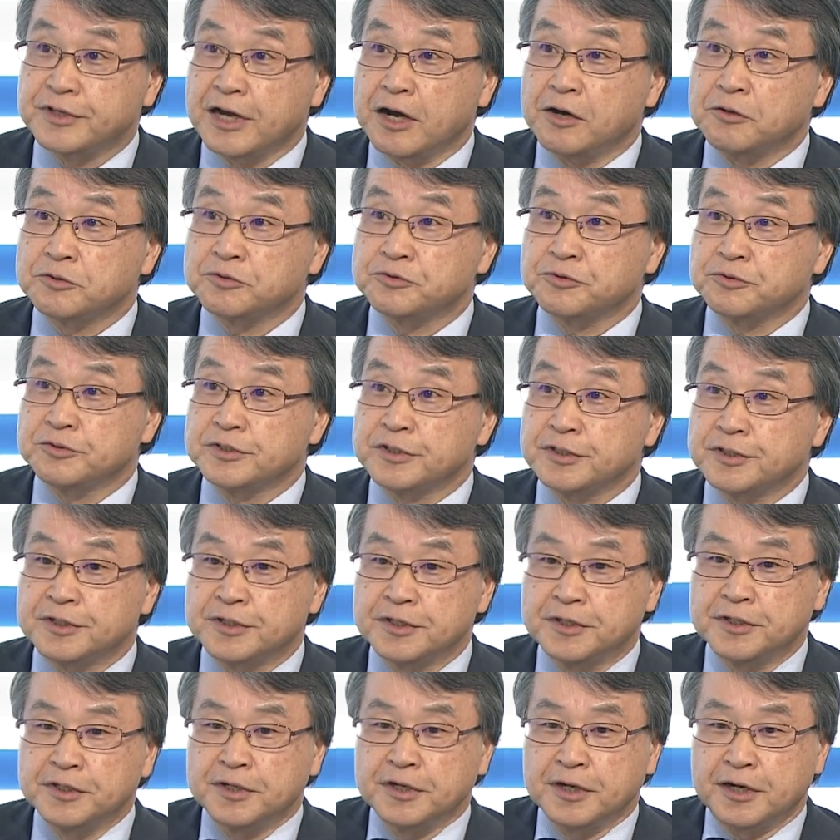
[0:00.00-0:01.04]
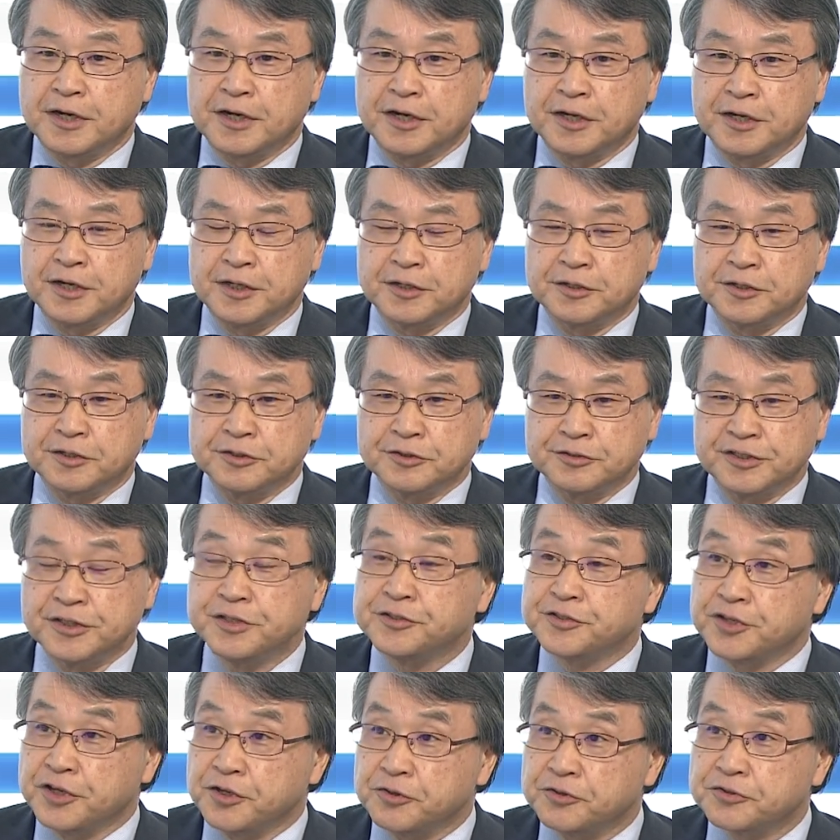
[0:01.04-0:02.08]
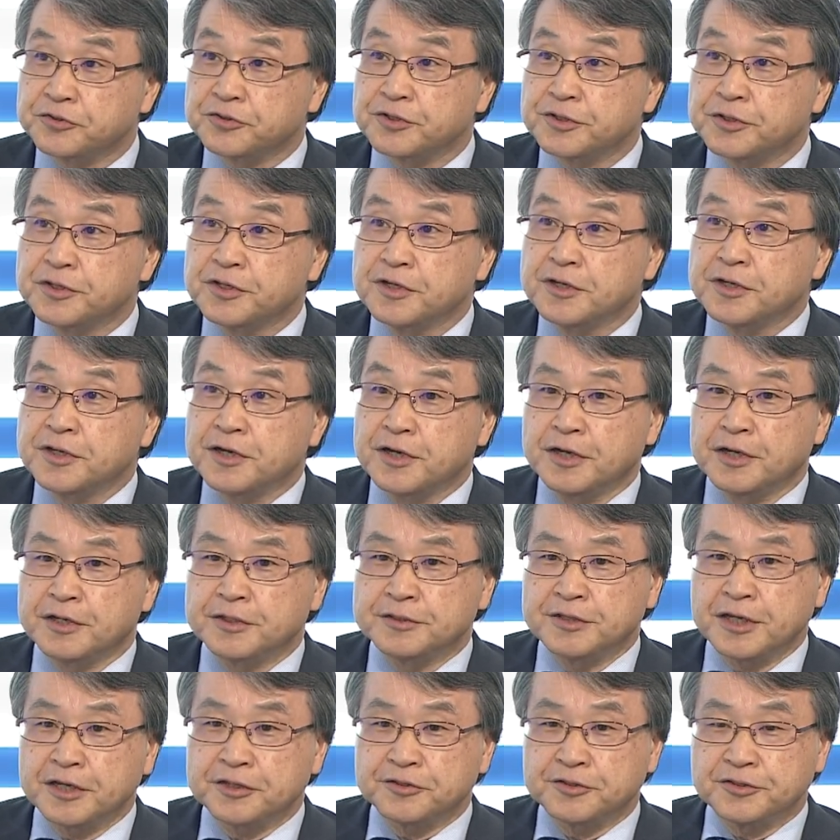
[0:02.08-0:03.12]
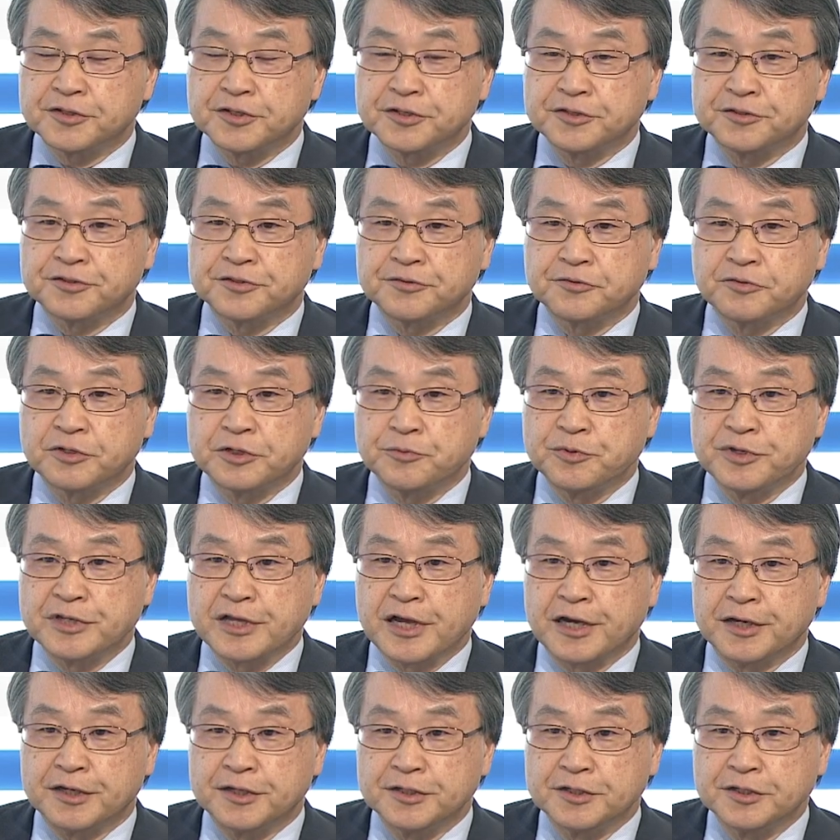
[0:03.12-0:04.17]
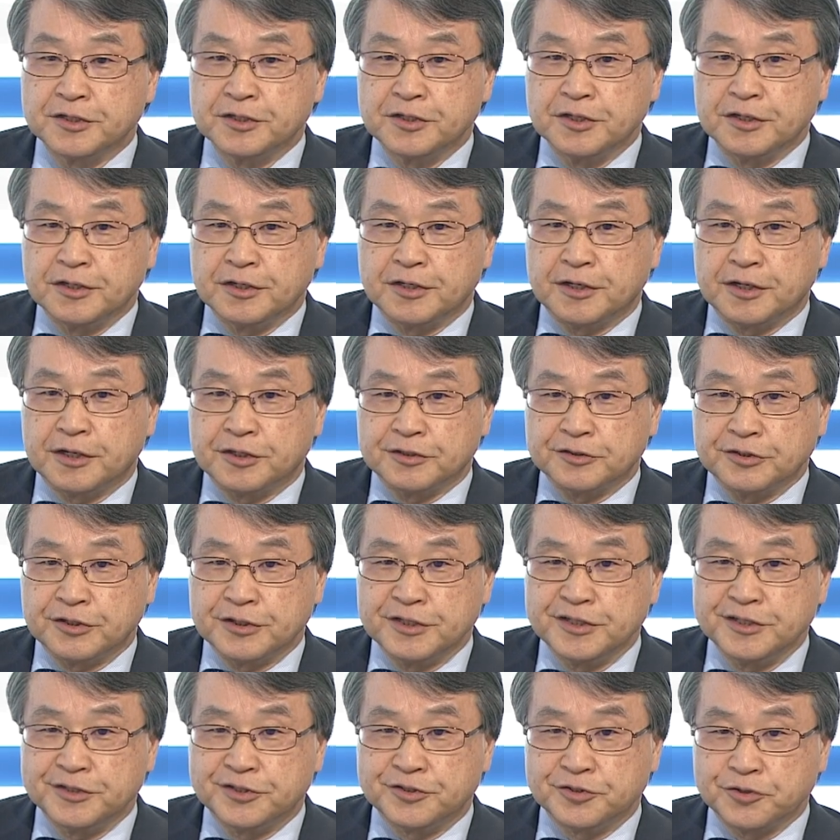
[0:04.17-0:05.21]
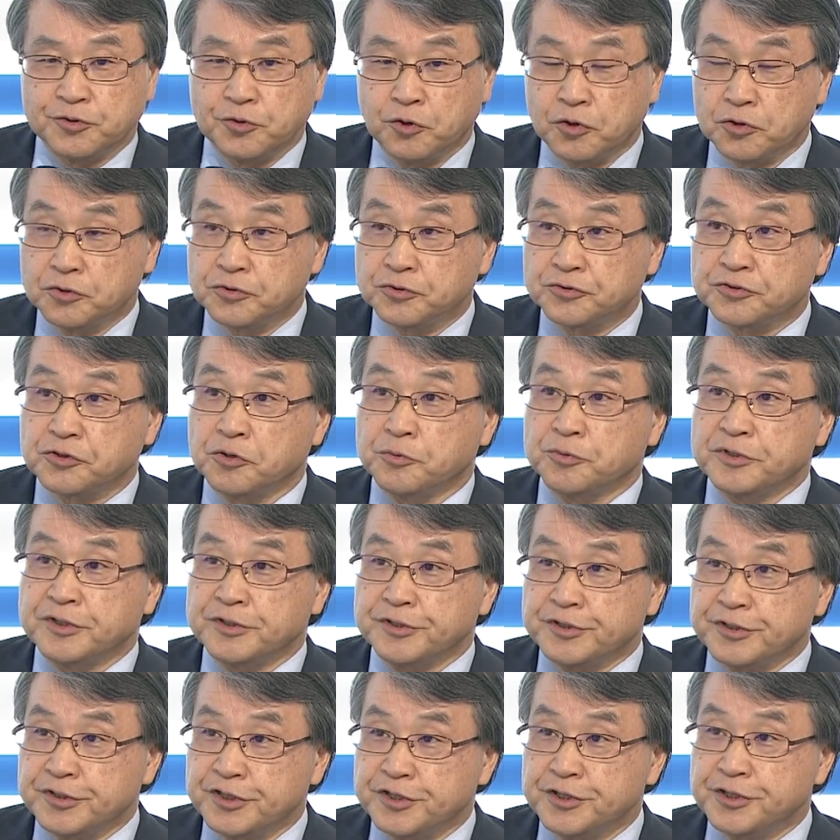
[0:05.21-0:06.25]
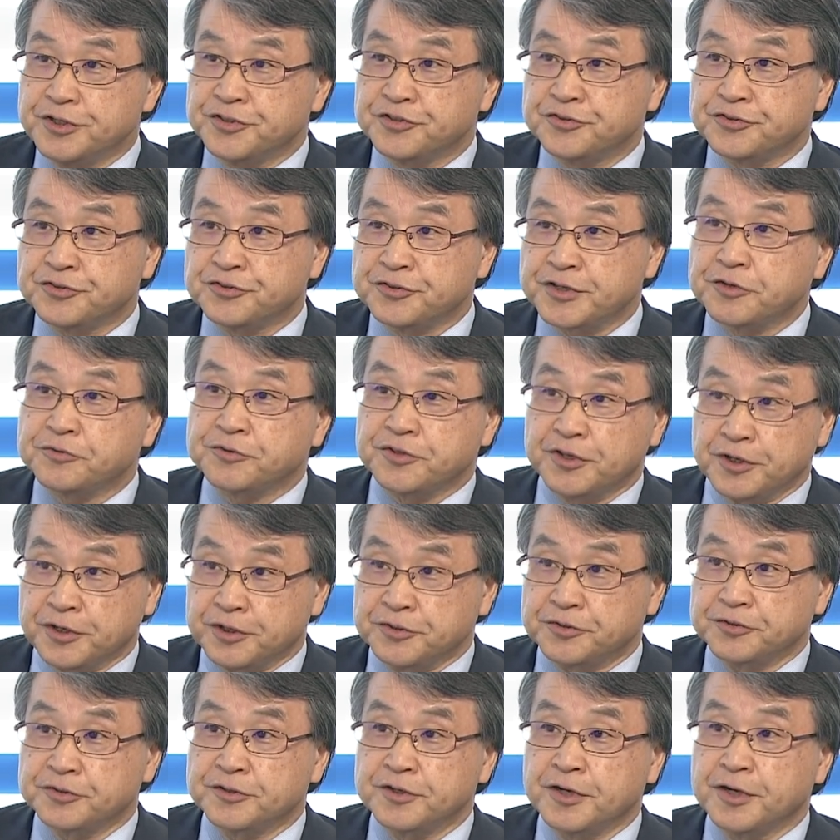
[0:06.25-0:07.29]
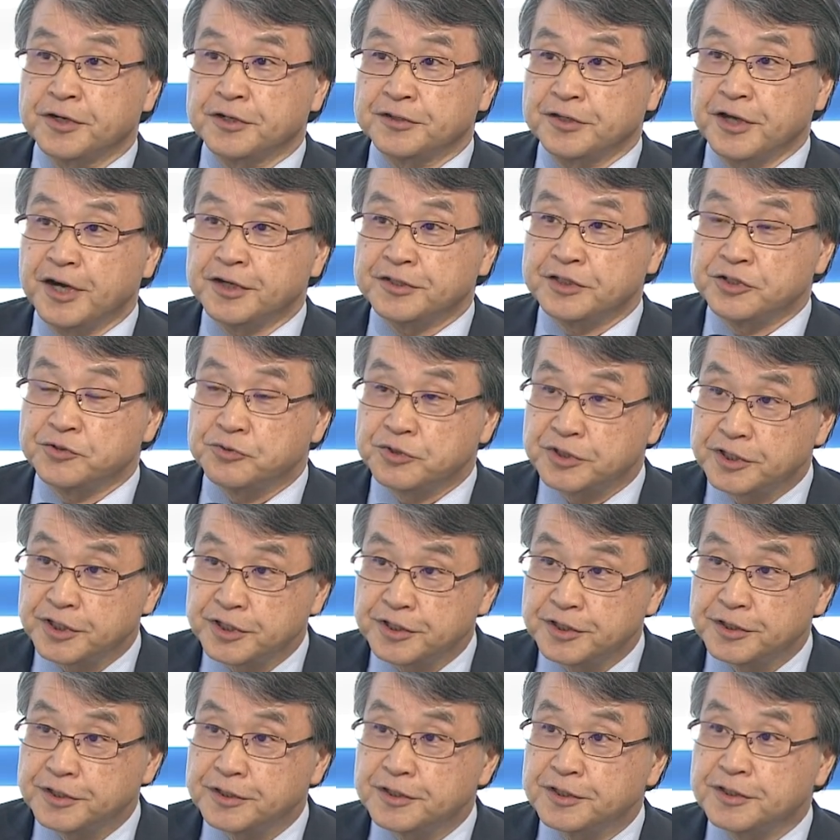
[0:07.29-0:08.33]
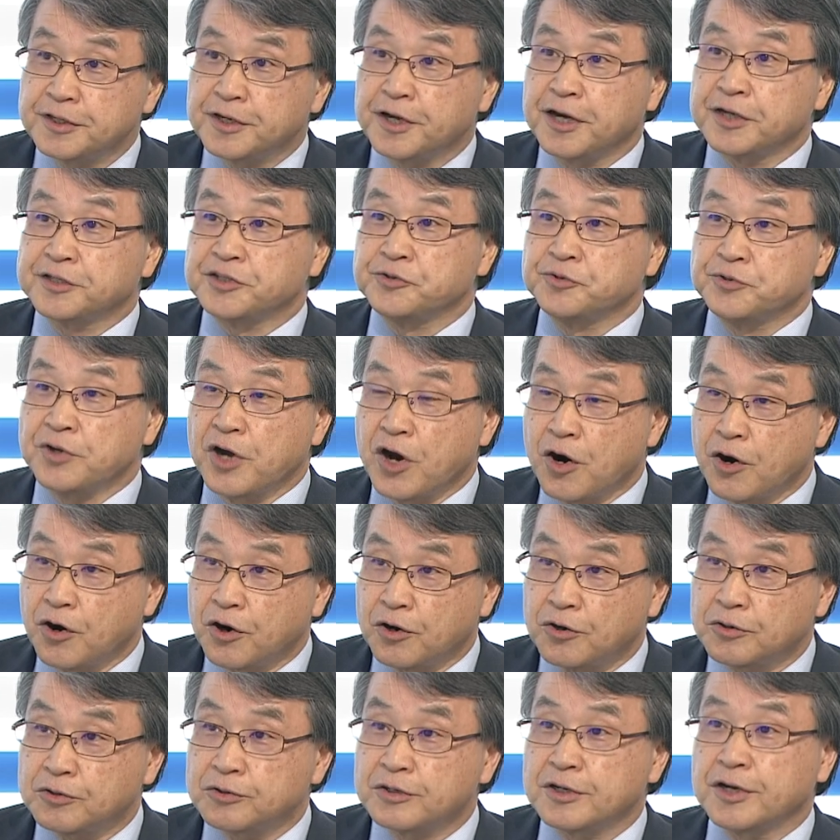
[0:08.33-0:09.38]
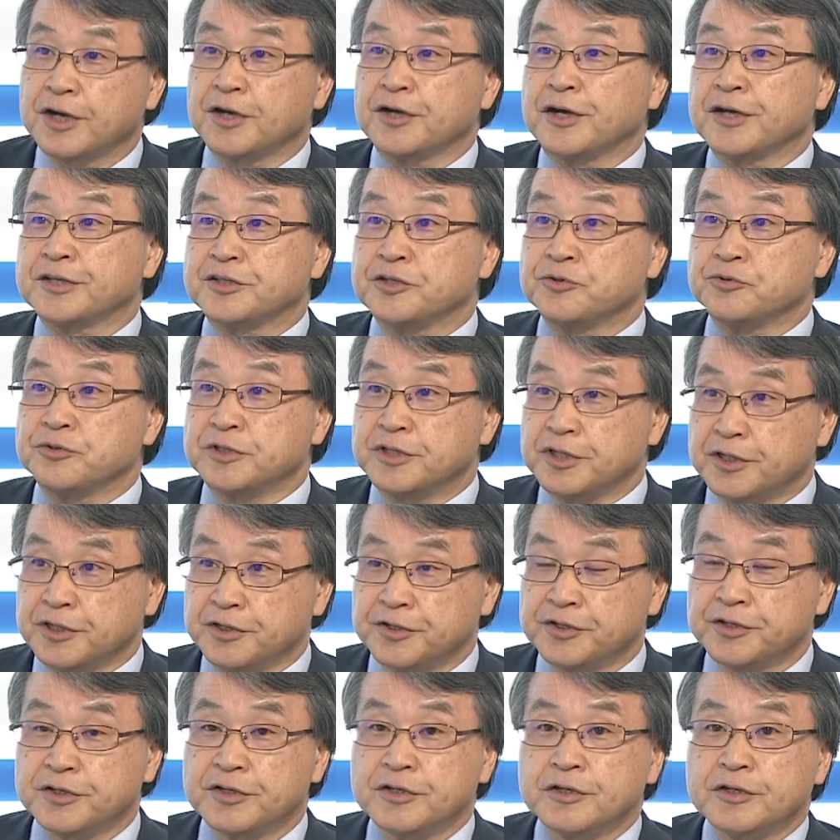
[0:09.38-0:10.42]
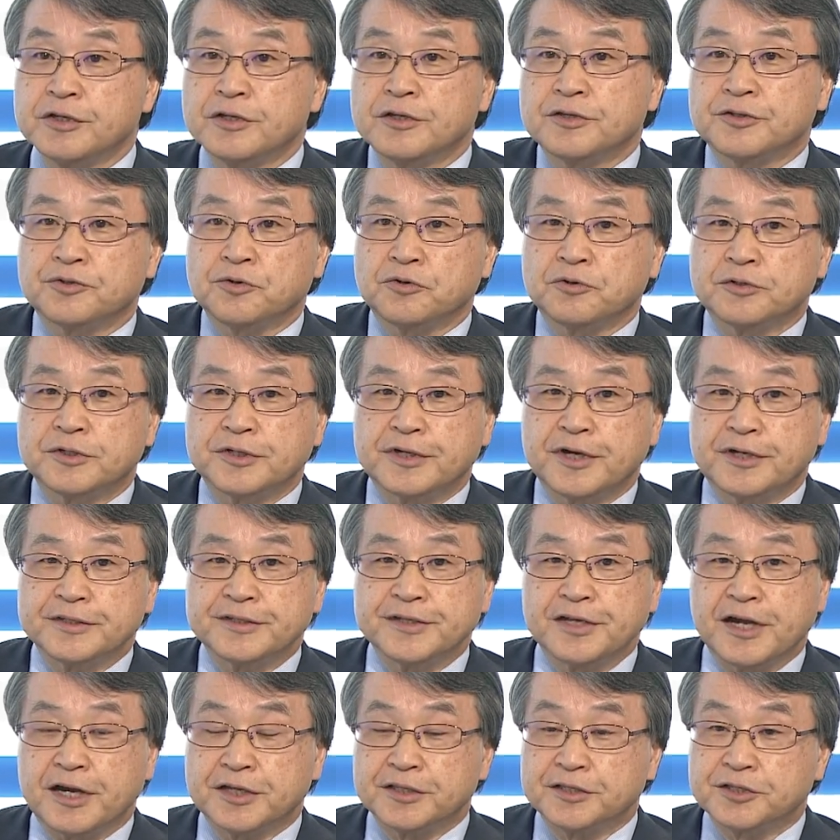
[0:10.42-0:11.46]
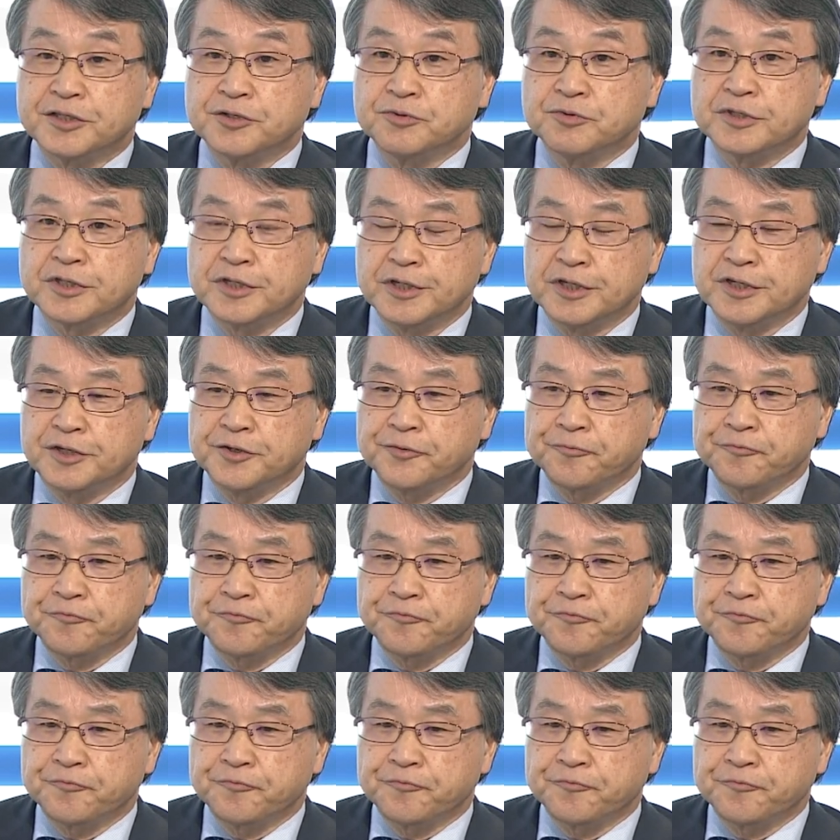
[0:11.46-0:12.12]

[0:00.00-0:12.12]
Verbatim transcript: down to the details. That will be each roles of each sectors, ITU-T, ITU-R, and ITU-D. So regarding ITU-T,